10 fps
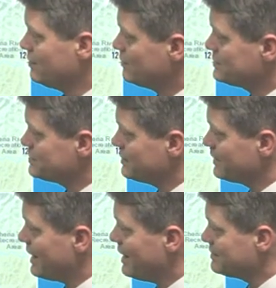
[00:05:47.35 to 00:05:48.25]
was
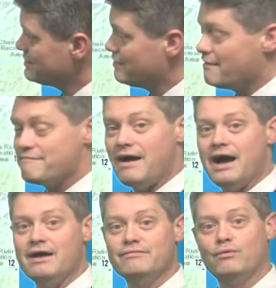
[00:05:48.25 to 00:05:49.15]
sitting at
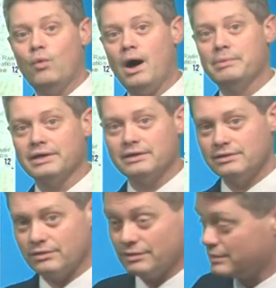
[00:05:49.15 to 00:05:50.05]
5 whopping
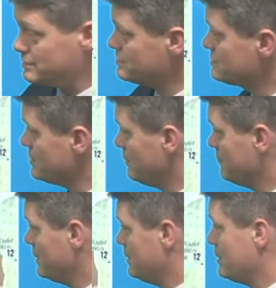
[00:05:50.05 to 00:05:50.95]
degrees. So
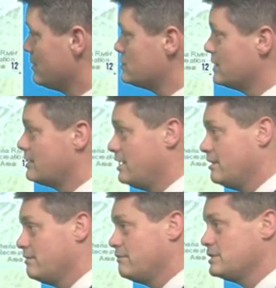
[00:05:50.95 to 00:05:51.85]
there you go. Check that out
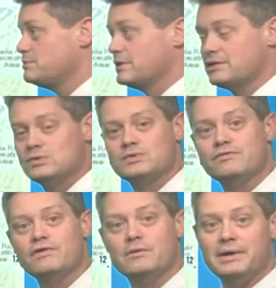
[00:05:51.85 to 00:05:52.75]
on Facebook. This was the
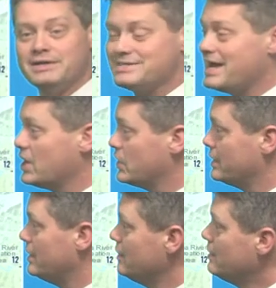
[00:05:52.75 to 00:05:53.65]
Fairbanks
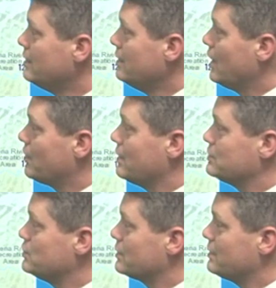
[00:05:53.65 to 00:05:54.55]
area around
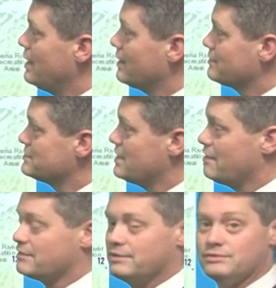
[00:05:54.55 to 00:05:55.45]
2 o'clock this
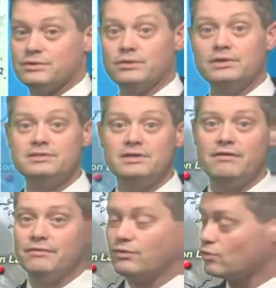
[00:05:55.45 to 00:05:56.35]
afternoon. So good
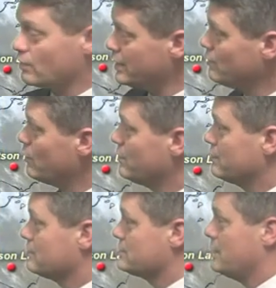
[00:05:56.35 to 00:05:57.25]
stuff. Great
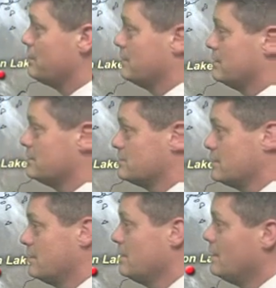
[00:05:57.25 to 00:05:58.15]
weather example there to
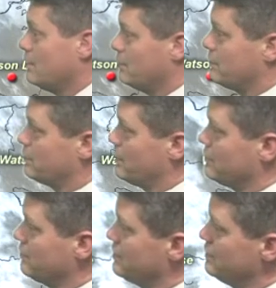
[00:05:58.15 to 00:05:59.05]
share with the
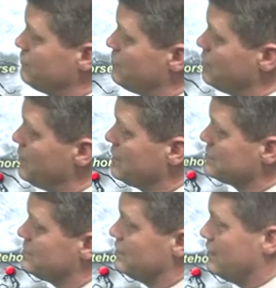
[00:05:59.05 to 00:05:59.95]
weather in
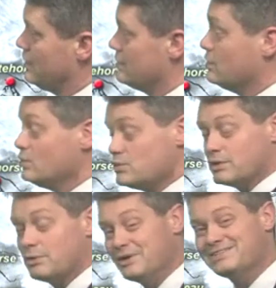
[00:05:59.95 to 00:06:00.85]
Fairbanks. And
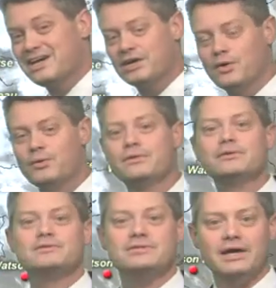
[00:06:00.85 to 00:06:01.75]
usually when it's that cold,
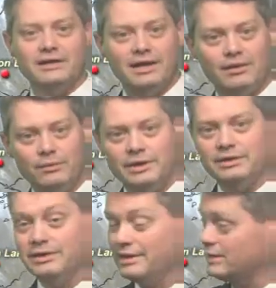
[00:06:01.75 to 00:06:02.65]
there's not a lot of wind,
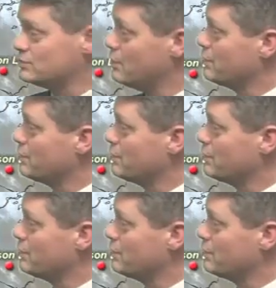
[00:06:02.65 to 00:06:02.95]
and that is what